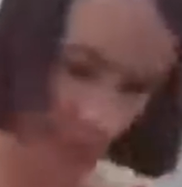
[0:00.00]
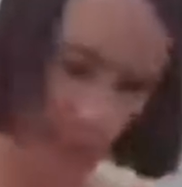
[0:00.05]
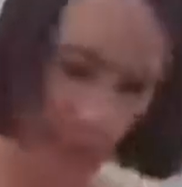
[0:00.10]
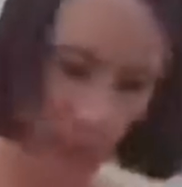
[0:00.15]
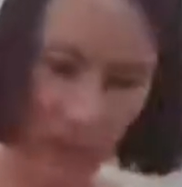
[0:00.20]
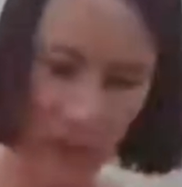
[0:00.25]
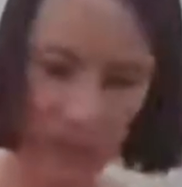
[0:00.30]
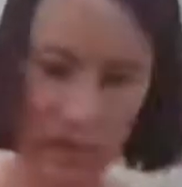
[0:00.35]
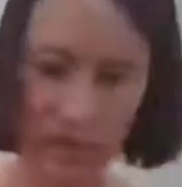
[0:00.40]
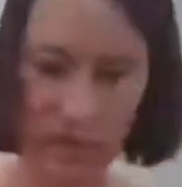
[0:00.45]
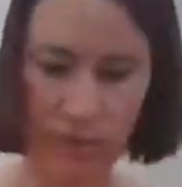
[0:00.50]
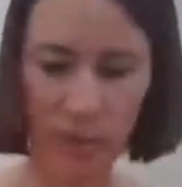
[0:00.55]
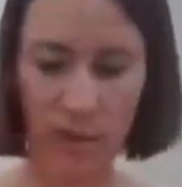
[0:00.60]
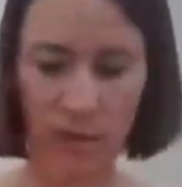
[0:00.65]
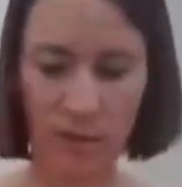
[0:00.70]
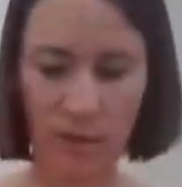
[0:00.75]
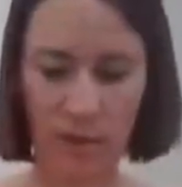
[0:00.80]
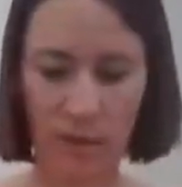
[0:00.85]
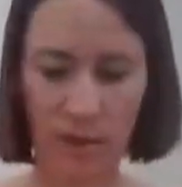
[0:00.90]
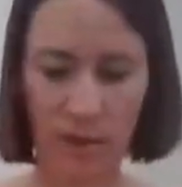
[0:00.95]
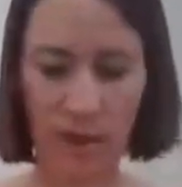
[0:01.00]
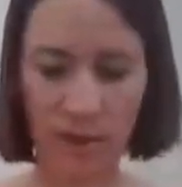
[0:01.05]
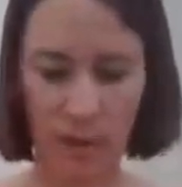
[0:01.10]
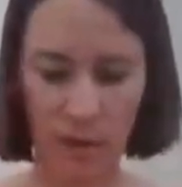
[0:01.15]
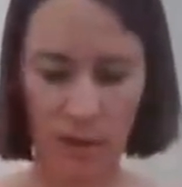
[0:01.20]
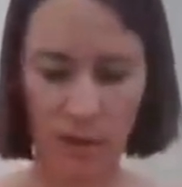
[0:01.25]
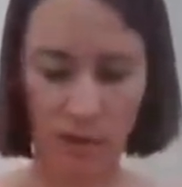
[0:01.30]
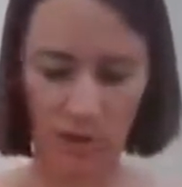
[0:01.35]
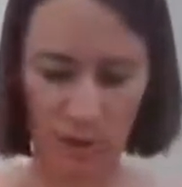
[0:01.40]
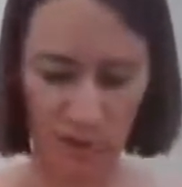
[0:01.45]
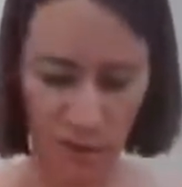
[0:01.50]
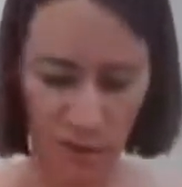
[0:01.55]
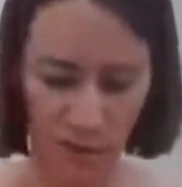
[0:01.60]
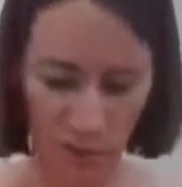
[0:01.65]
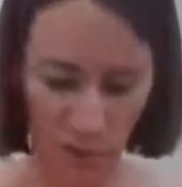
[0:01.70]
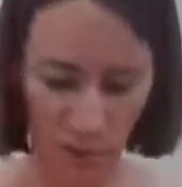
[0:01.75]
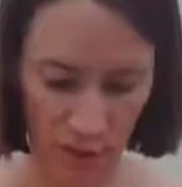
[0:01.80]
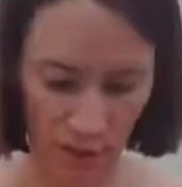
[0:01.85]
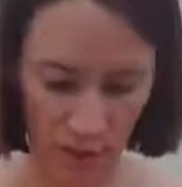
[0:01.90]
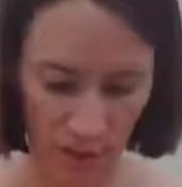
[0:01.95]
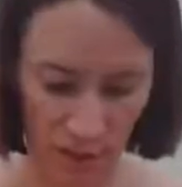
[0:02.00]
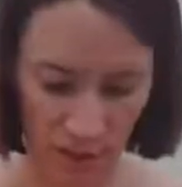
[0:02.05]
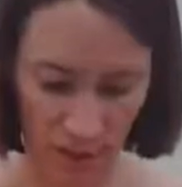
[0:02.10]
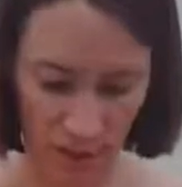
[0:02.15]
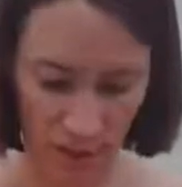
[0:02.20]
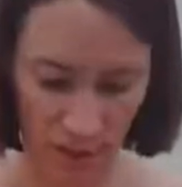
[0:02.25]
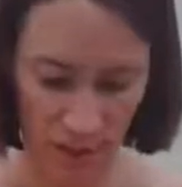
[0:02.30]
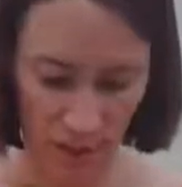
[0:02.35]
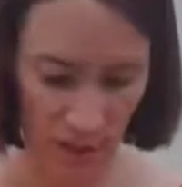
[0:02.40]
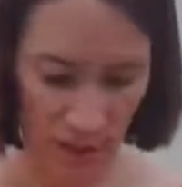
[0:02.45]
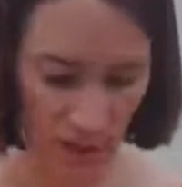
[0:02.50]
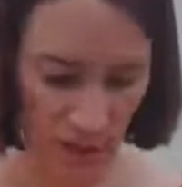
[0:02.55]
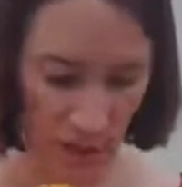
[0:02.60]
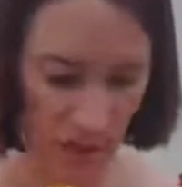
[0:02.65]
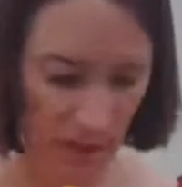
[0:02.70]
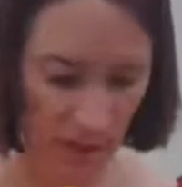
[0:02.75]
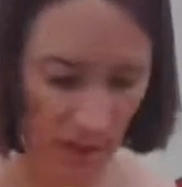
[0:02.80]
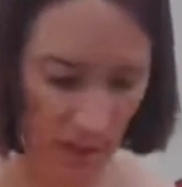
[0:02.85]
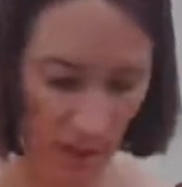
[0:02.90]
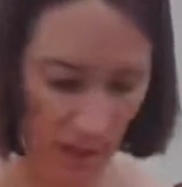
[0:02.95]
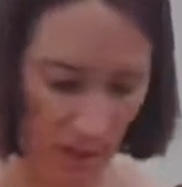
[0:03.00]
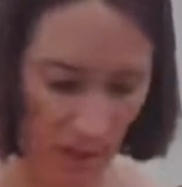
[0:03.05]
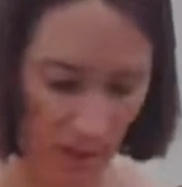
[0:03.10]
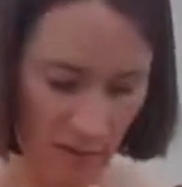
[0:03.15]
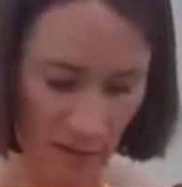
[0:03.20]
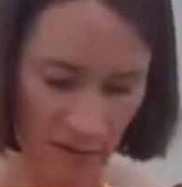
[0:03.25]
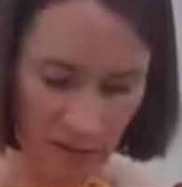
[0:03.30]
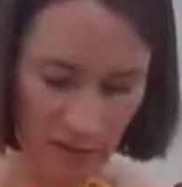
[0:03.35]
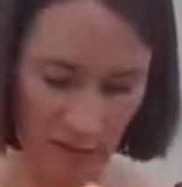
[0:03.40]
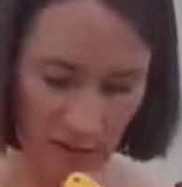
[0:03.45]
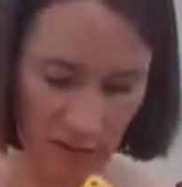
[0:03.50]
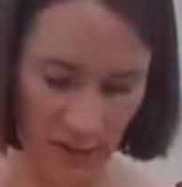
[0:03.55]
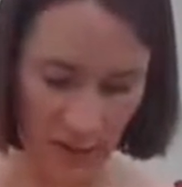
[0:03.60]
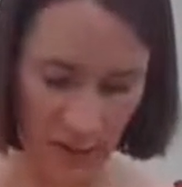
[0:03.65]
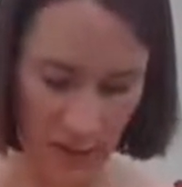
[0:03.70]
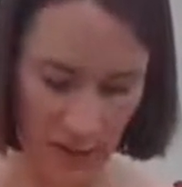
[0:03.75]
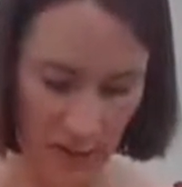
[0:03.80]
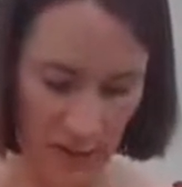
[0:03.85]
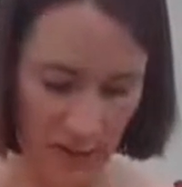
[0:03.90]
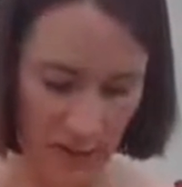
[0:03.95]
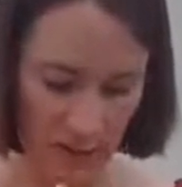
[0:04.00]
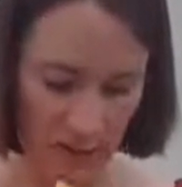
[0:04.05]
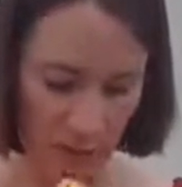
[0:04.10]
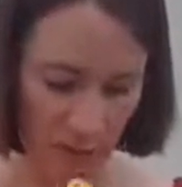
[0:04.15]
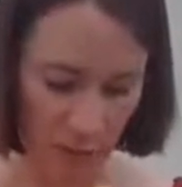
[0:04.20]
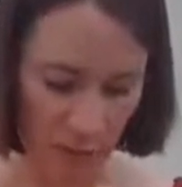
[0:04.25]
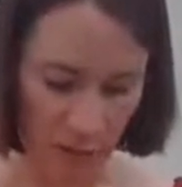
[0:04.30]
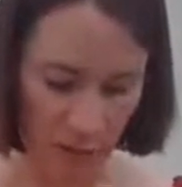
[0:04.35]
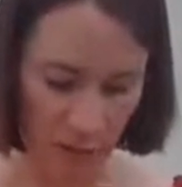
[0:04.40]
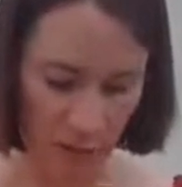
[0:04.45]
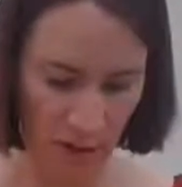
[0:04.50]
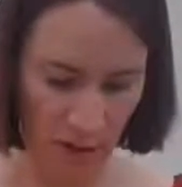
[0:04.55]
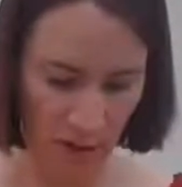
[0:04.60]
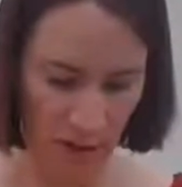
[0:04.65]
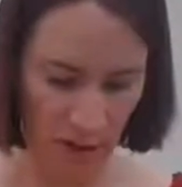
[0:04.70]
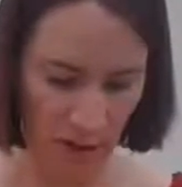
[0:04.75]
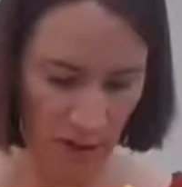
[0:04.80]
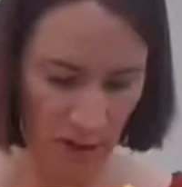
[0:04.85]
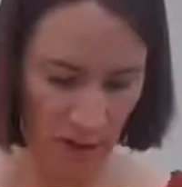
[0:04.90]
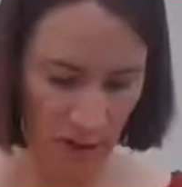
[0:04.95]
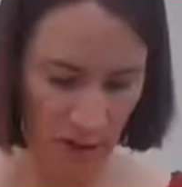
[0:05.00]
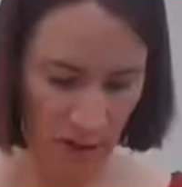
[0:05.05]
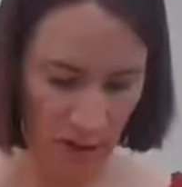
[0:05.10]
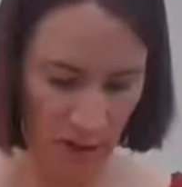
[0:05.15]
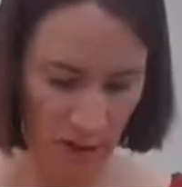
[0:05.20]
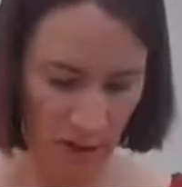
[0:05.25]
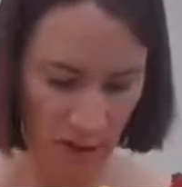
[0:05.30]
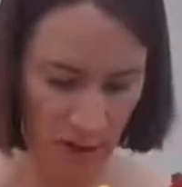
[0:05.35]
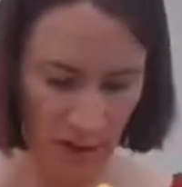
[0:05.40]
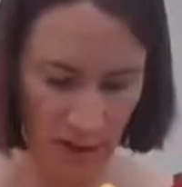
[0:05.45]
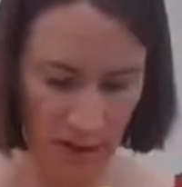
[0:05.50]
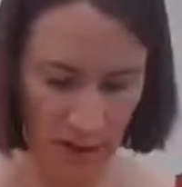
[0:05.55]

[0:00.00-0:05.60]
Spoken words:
Did I lose one? No, 2, 4 o'clock. 8 o'clock round here. We'll do this one down here.